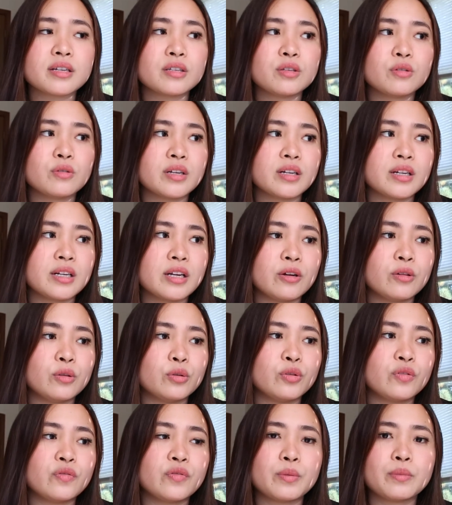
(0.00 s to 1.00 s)
you can
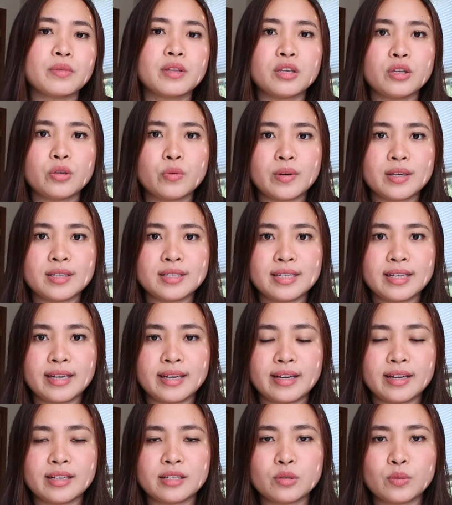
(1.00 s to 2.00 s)
download from the
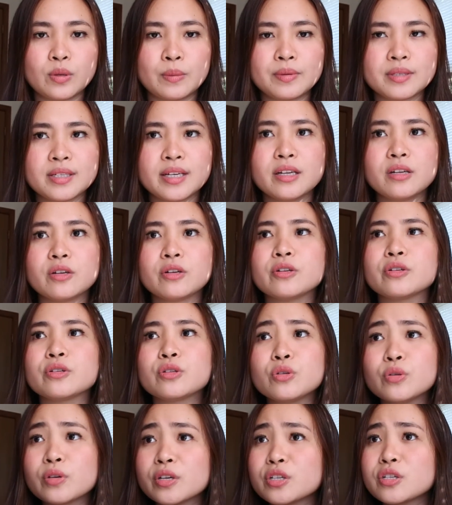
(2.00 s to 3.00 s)
USCIS website, or
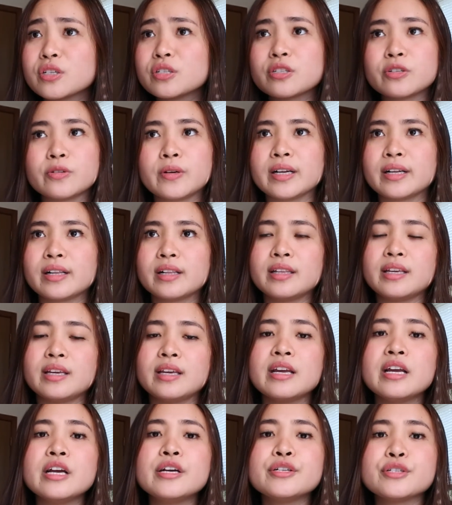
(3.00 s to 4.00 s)
you can just directly
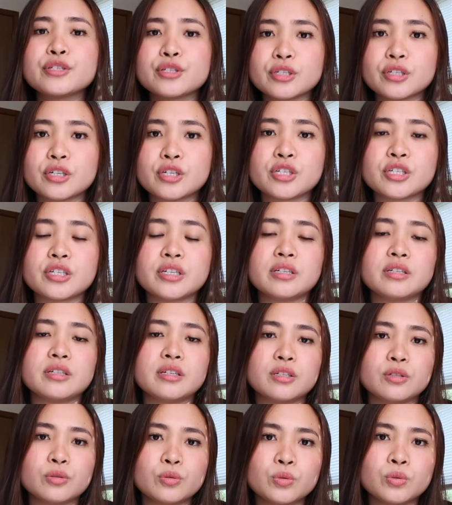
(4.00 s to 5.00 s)
search it
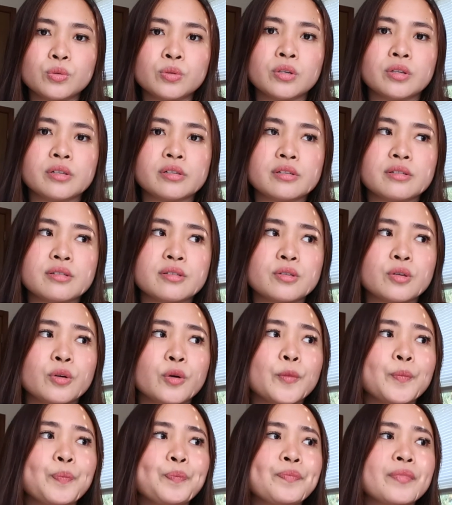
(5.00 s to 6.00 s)
in Google.
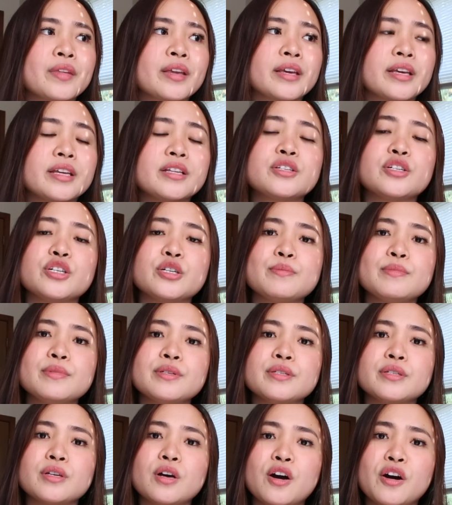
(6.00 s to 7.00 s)
So in
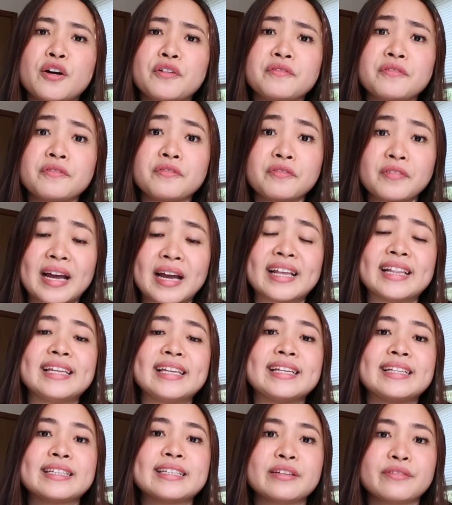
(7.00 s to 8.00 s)
terms of
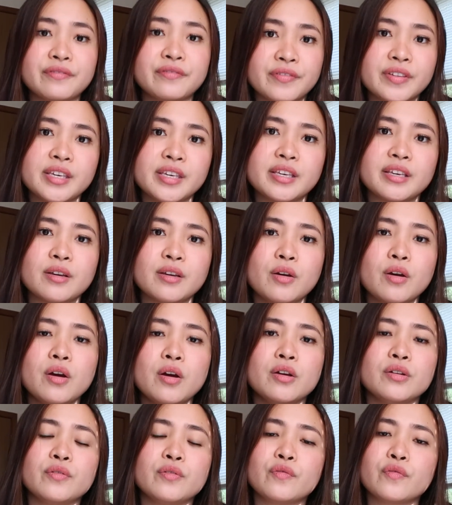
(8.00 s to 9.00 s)
filing the fee,
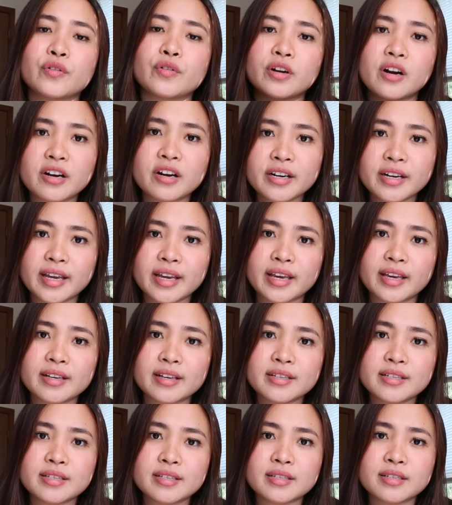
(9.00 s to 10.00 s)
for our
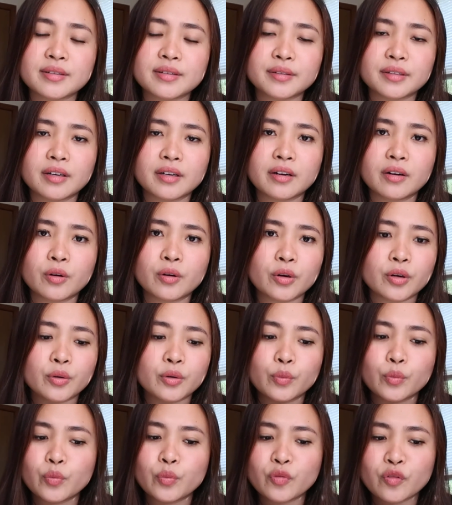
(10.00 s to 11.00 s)
case,
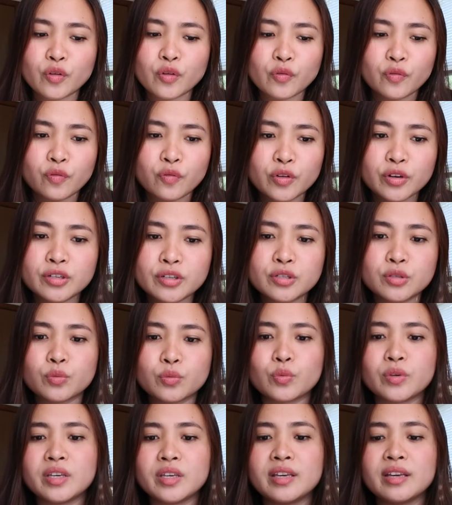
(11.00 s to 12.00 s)
or for first,
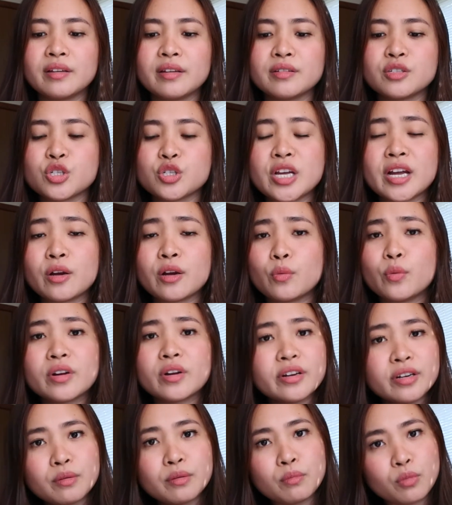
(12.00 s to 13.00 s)
we check what
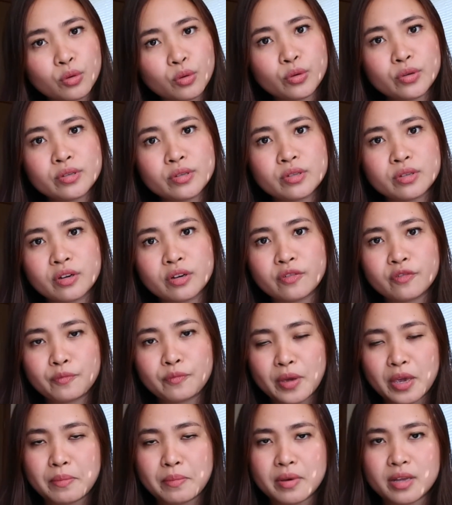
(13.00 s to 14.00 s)
are the modes of
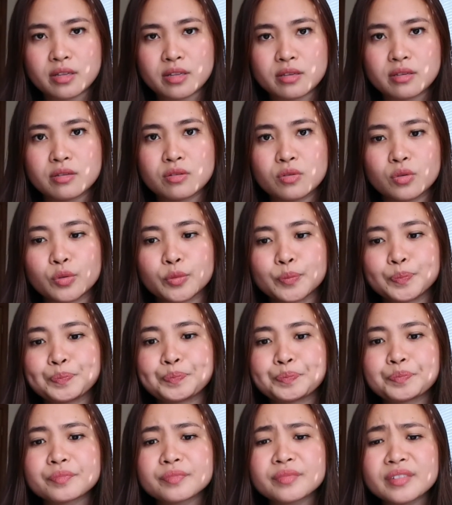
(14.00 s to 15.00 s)
payments. So
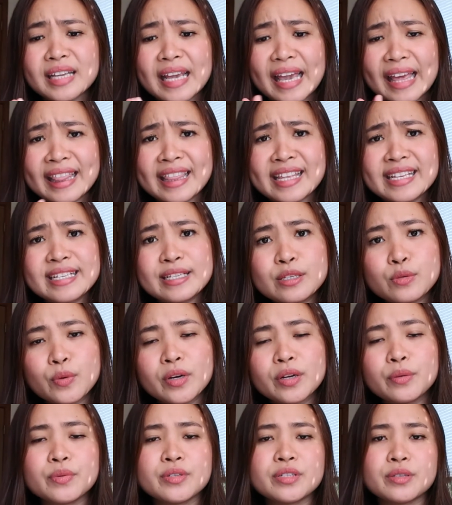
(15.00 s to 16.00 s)
this
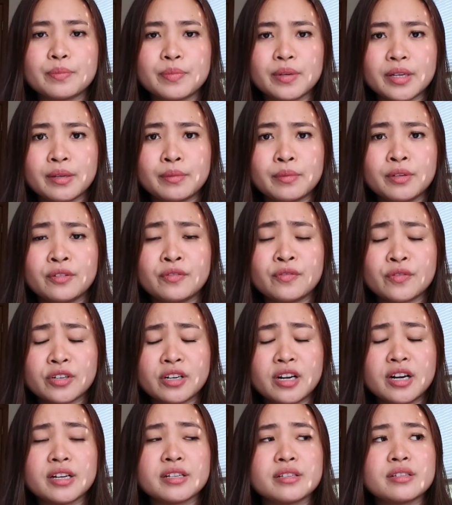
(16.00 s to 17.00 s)
what was applicable for
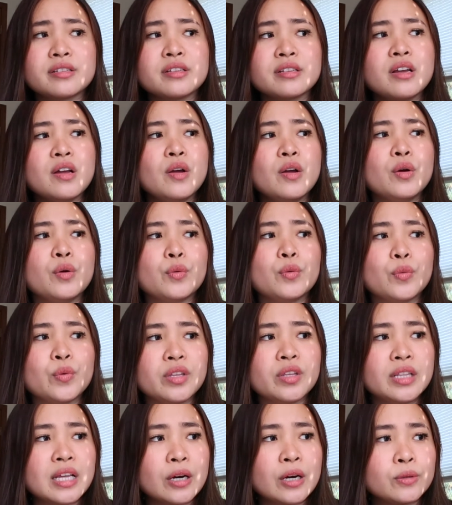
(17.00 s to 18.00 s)
us.
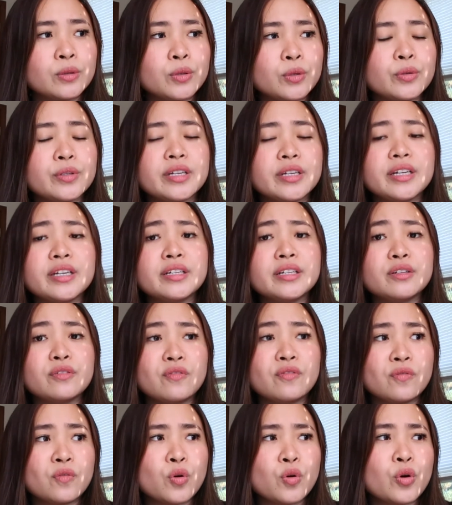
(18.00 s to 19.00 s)
We downloaded the
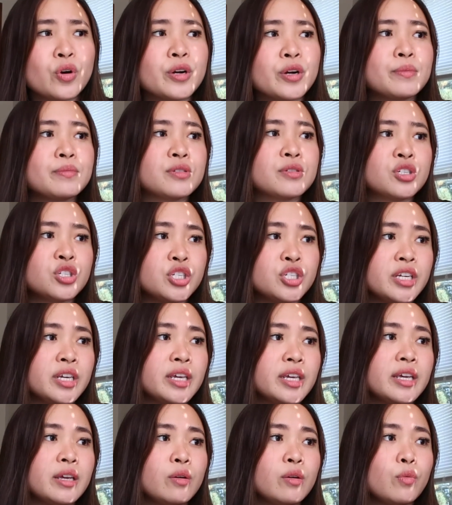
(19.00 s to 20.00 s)
form
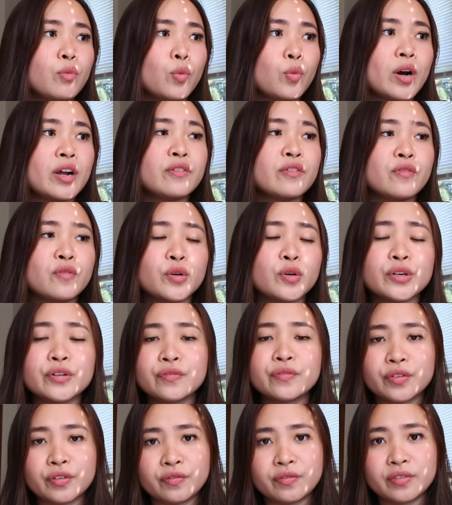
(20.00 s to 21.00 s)

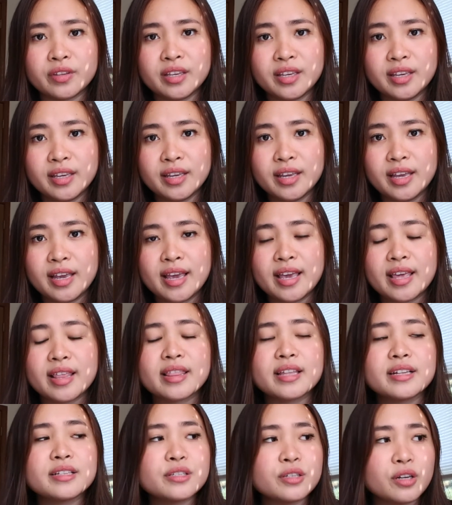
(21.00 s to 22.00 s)
G1450,
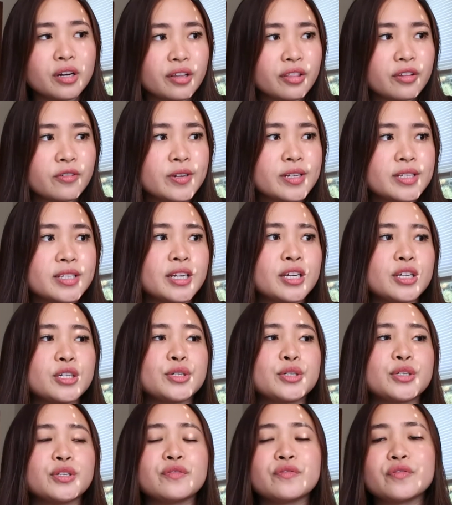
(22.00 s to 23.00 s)
that's
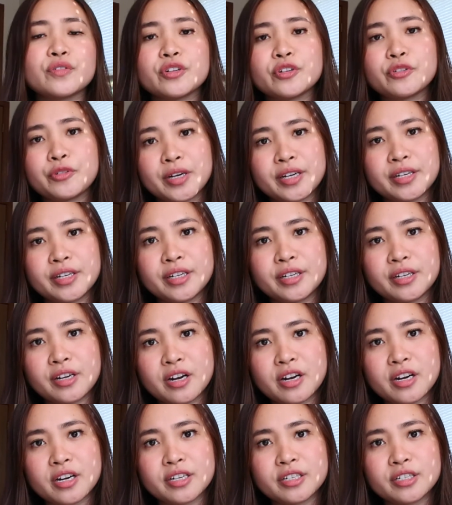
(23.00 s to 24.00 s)
authorization for credit
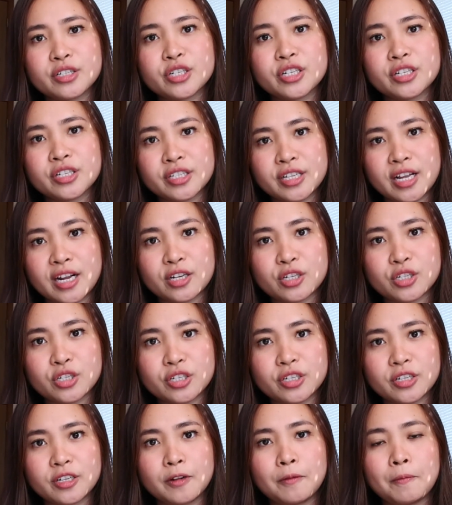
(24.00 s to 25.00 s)
card
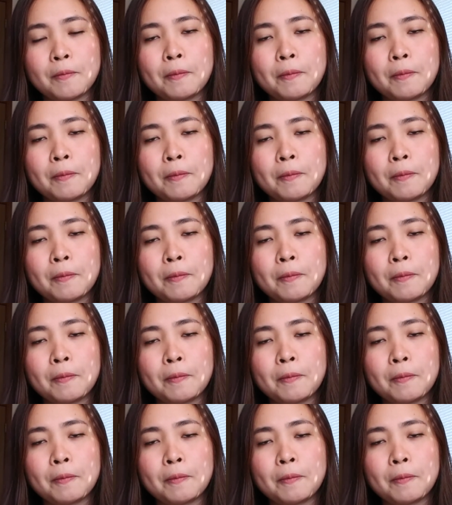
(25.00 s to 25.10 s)
transaction.